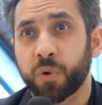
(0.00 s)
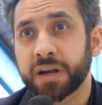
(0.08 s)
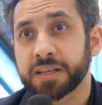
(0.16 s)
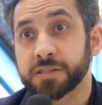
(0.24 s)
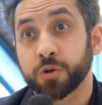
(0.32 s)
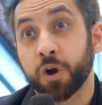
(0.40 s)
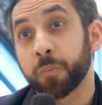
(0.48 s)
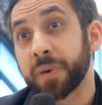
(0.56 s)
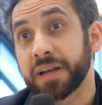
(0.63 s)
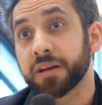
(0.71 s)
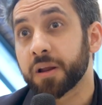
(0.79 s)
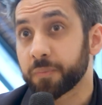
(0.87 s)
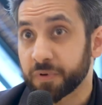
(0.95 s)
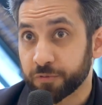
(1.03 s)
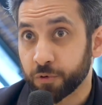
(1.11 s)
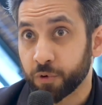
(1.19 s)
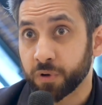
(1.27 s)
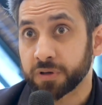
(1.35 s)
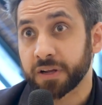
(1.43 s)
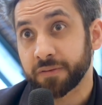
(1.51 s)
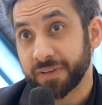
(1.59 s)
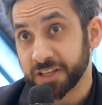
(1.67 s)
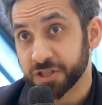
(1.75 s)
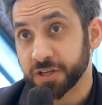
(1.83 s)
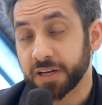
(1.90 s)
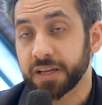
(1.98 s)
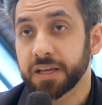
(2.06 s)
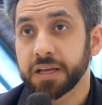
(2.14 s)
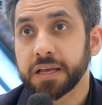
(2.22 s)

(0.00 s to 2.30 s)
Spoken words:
what has not been done before conventionally.